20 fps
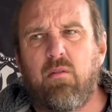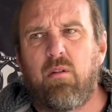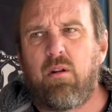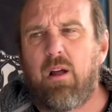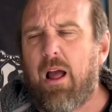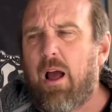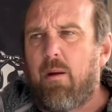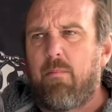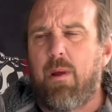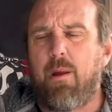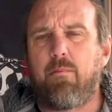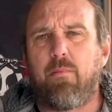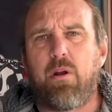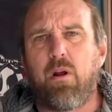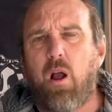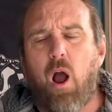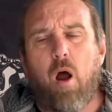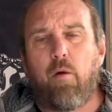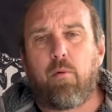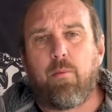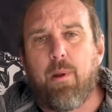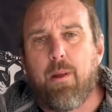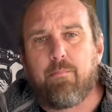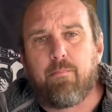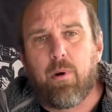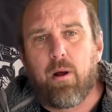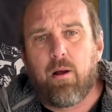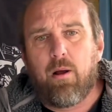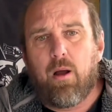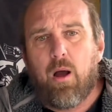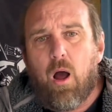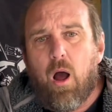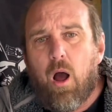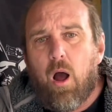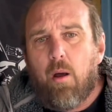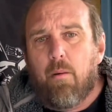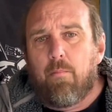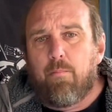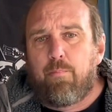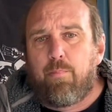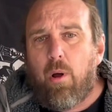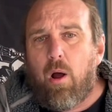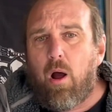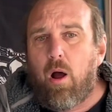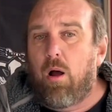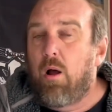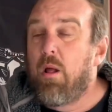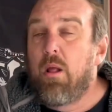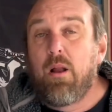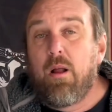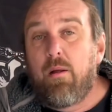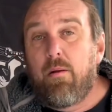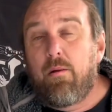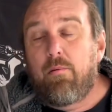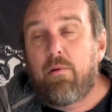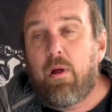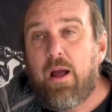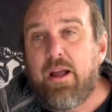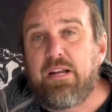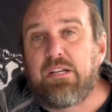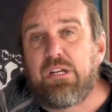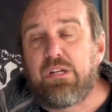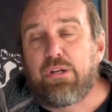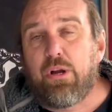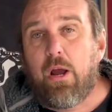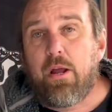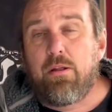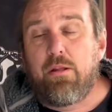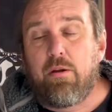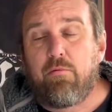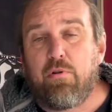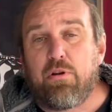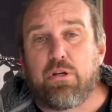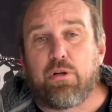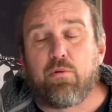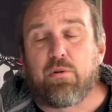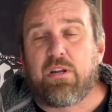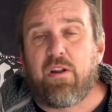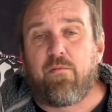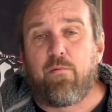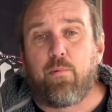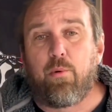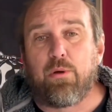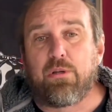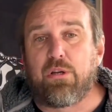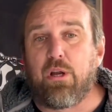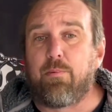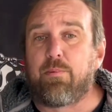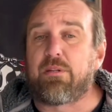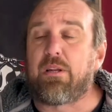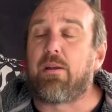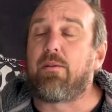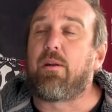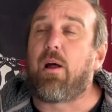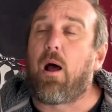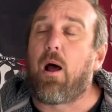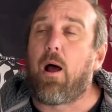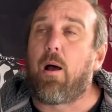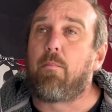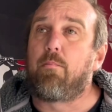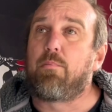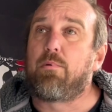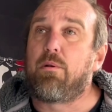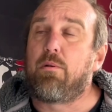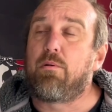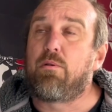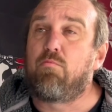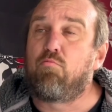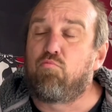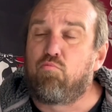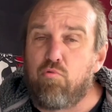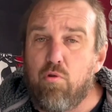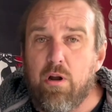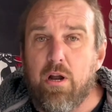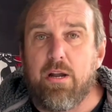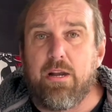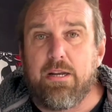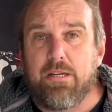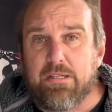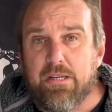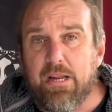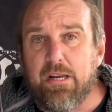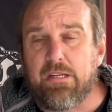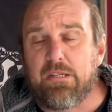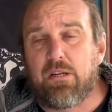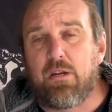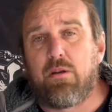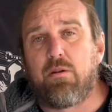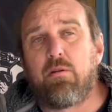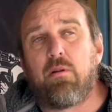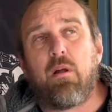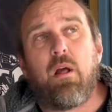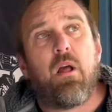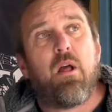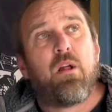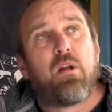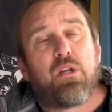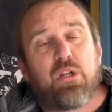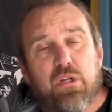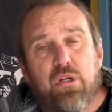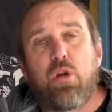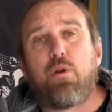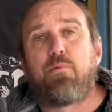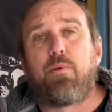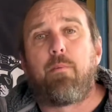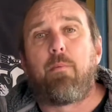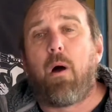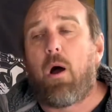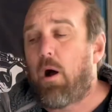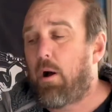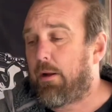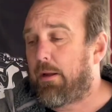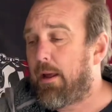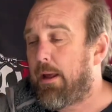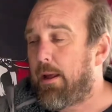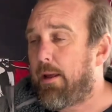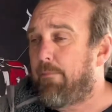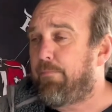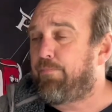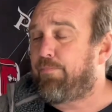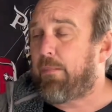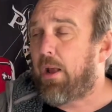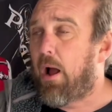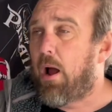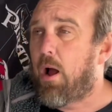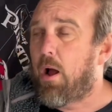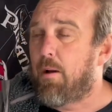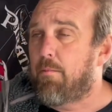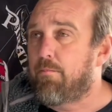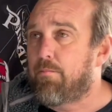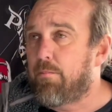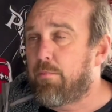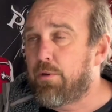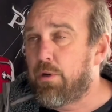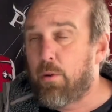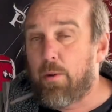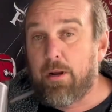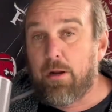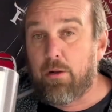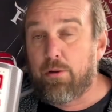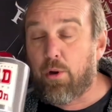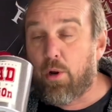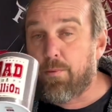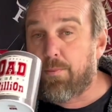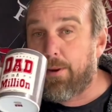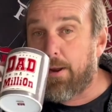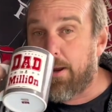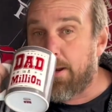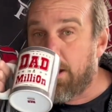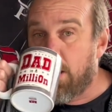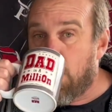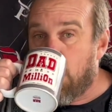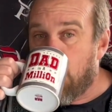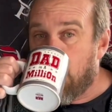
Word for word: Out of memory, I can't remember. Um, but Hazy Jane, the original seven point two percent, um, really decent supermarket um, New England I P A,